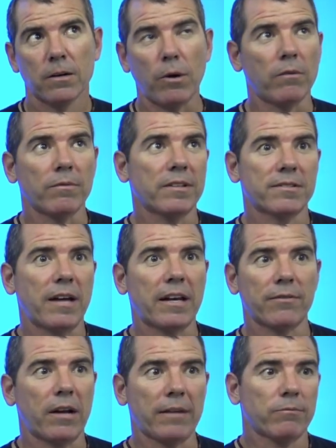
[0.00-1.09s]
well, it's not
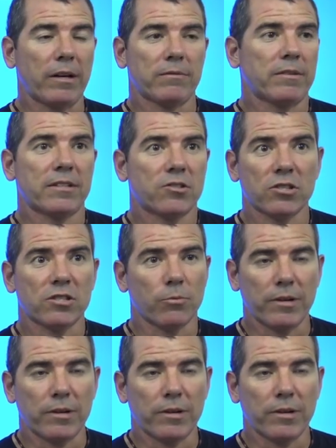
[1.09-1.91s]
even, it's just the